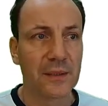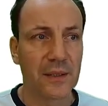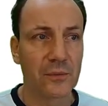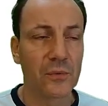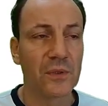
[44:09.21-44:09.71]

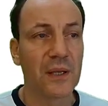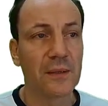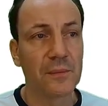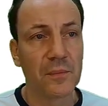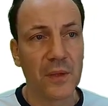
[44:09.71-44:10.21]
that would
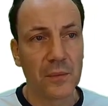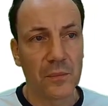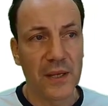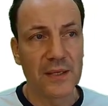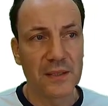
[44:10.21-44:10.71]
then
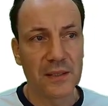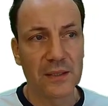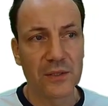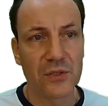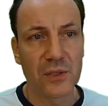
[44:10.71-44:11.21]

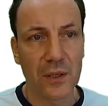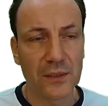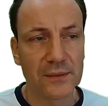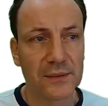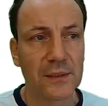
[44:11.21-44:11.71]
basically start